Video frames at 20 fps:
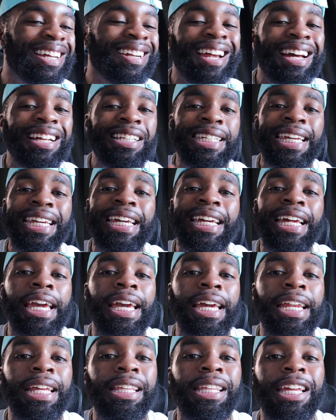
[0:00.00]
They're not taking
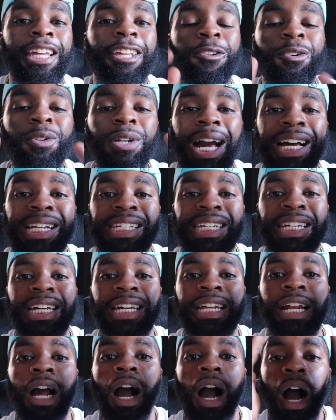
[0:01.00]
anything. You guys
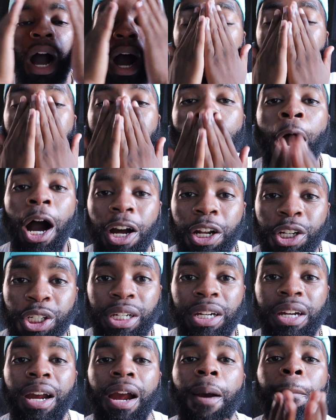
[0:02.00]
get
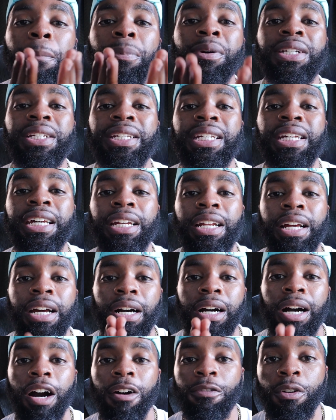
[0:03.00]

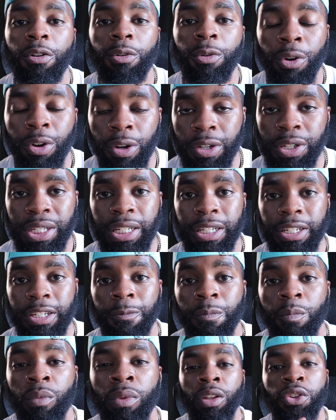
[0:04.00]
100% of your
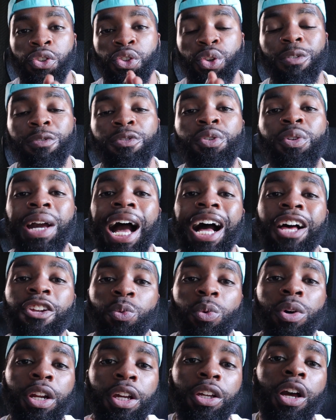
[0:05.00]
royalties. So if you guys
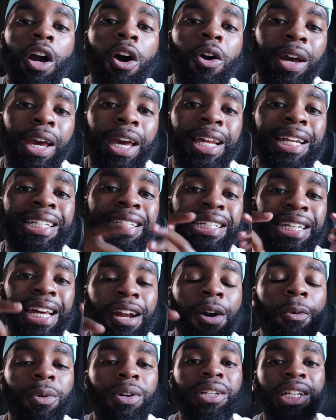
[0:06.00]
want to go ahead and
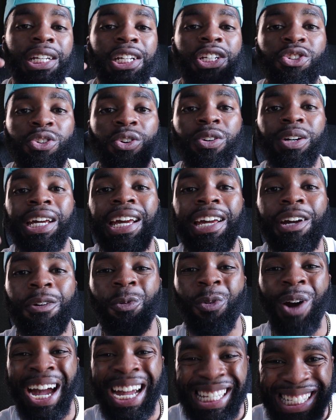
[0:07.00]
sign up with DistroKid
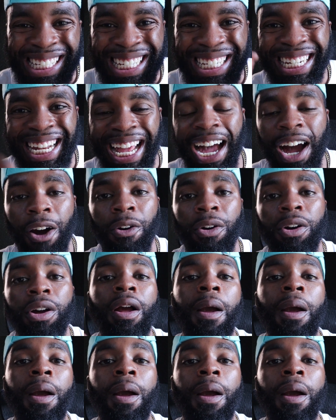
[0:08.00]
right now,